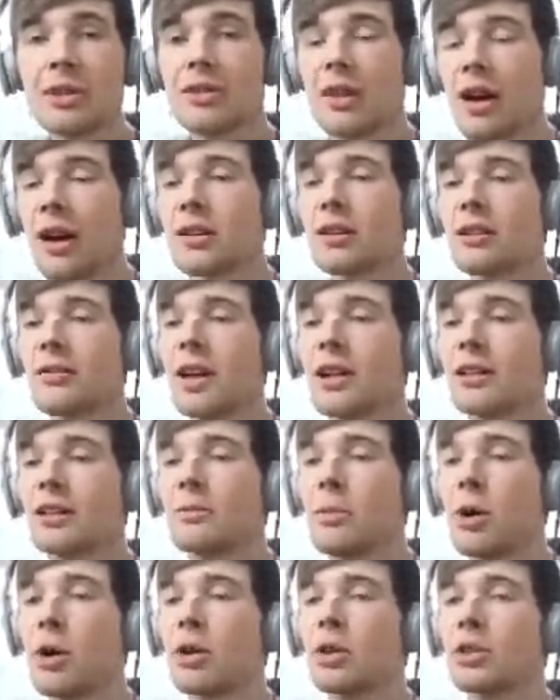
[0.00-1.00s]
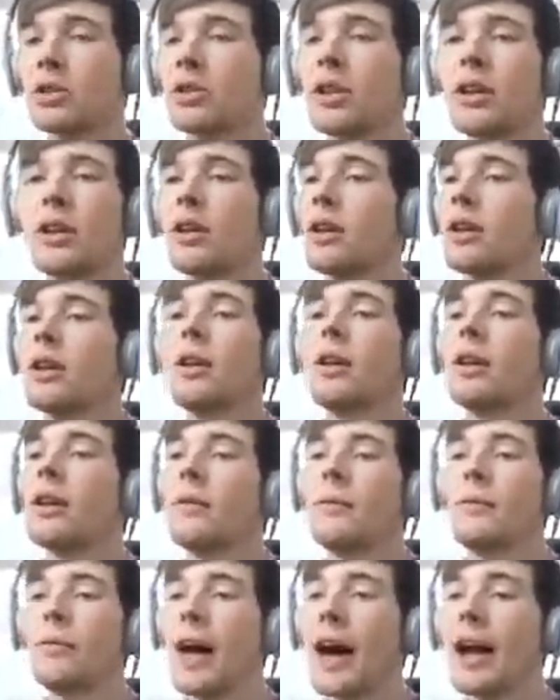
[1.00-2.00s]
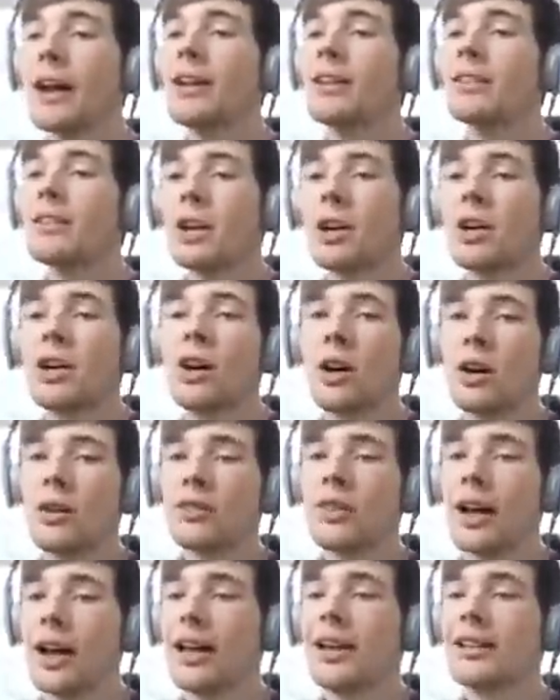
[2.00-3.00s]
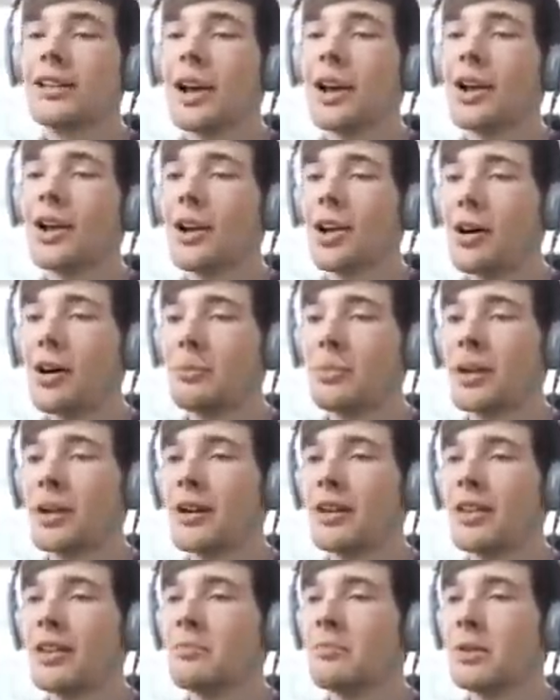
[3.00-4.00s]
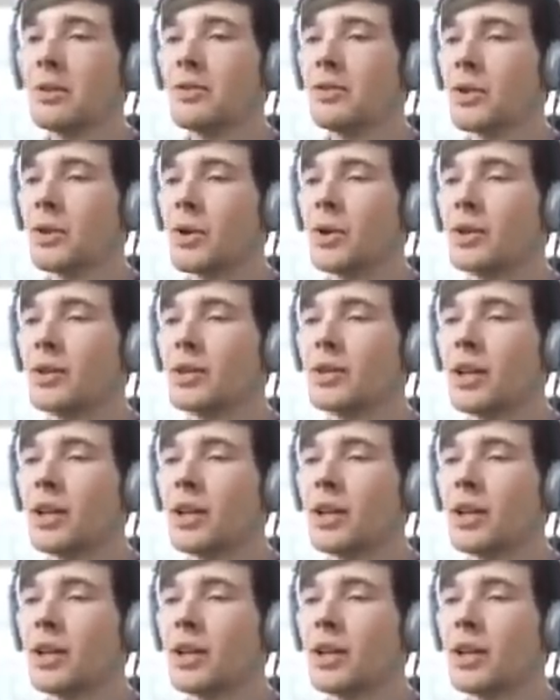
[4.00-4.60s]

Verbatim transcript: the size of Xbox. That is a lot. That is a lot bigger than before,